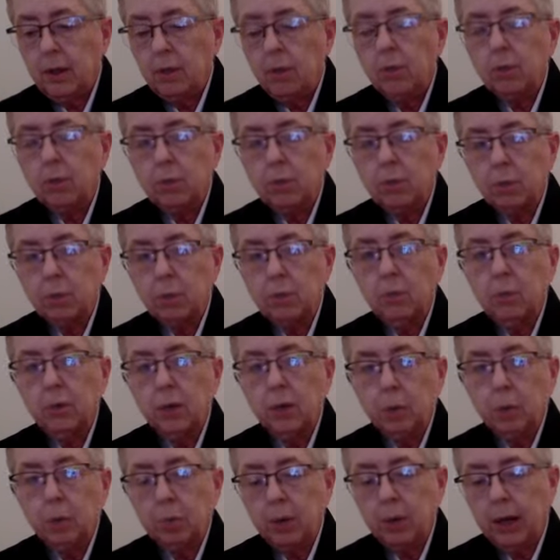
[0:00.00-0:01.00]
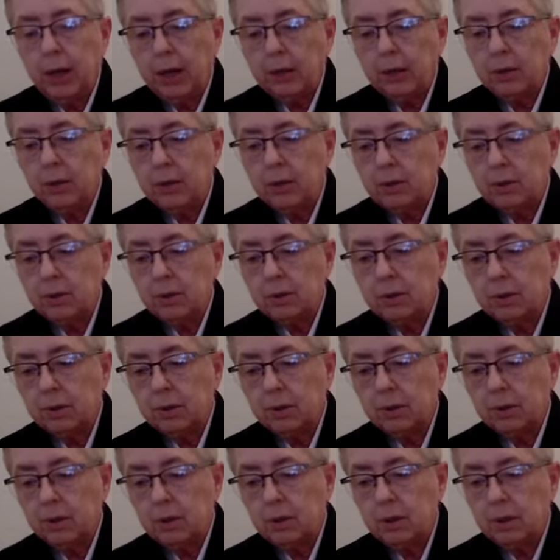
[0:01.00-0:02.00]
through their practice
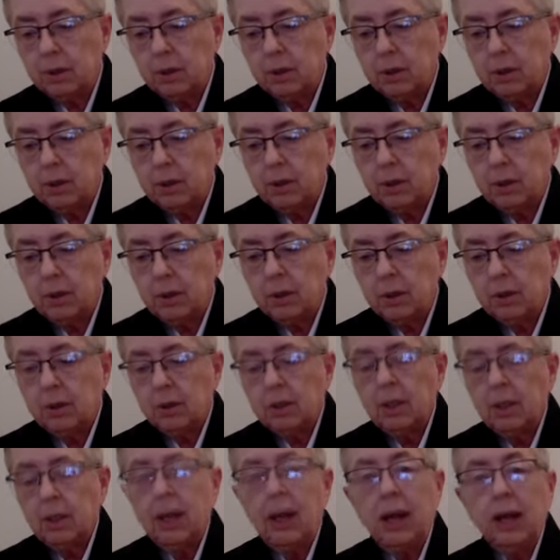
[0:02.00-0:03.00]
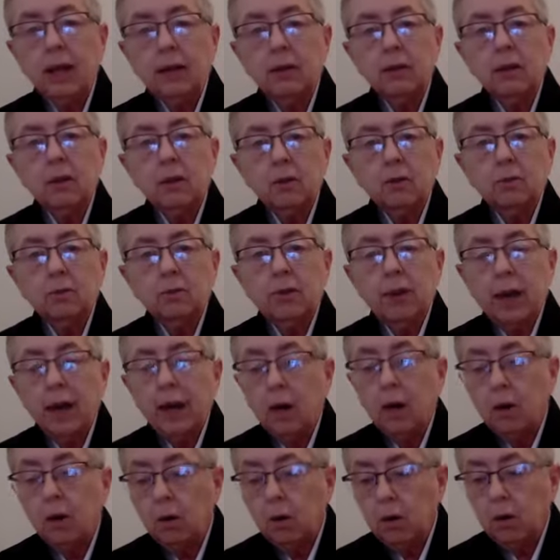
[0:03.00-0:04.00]
and their
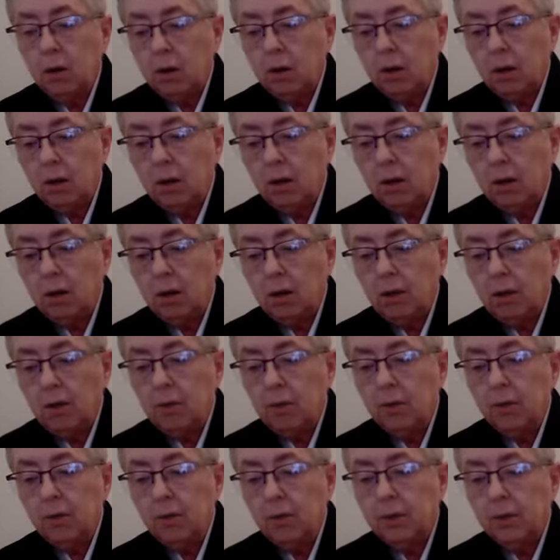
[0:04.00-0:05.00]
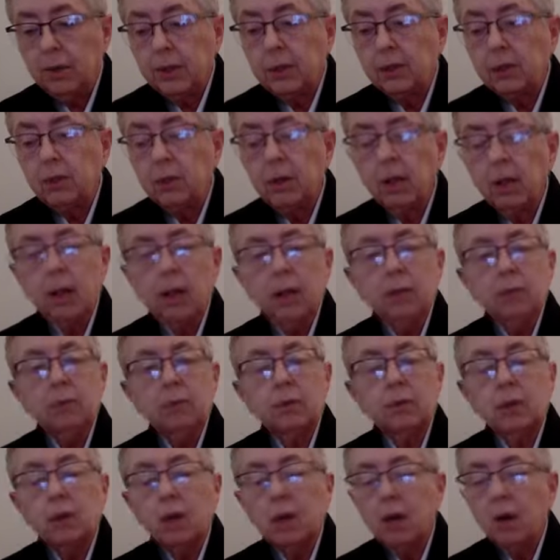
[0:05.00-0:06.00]
vow, their
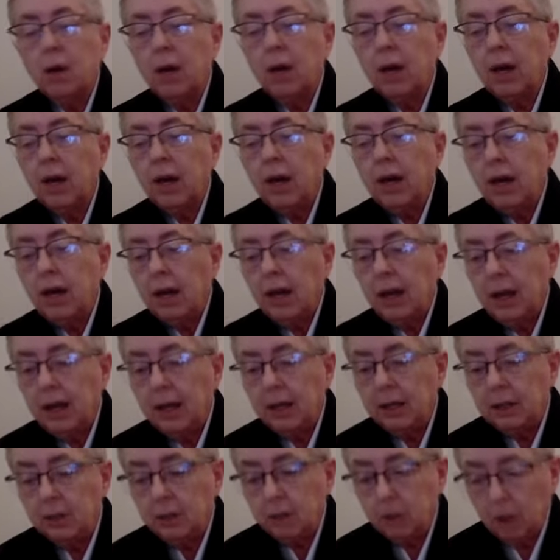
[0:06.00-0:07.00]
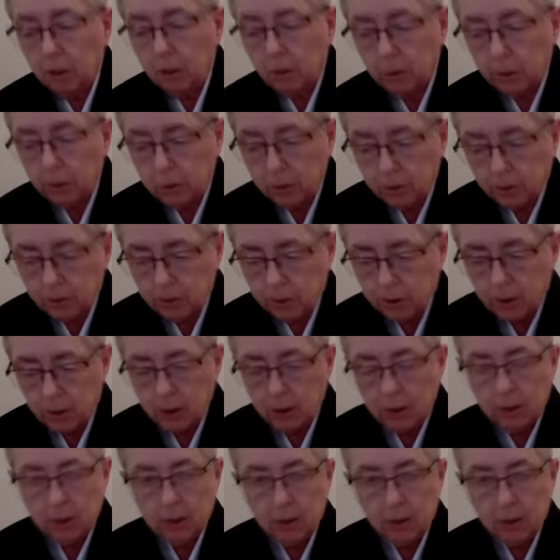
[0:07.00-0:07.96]
lives are henyaku shoji,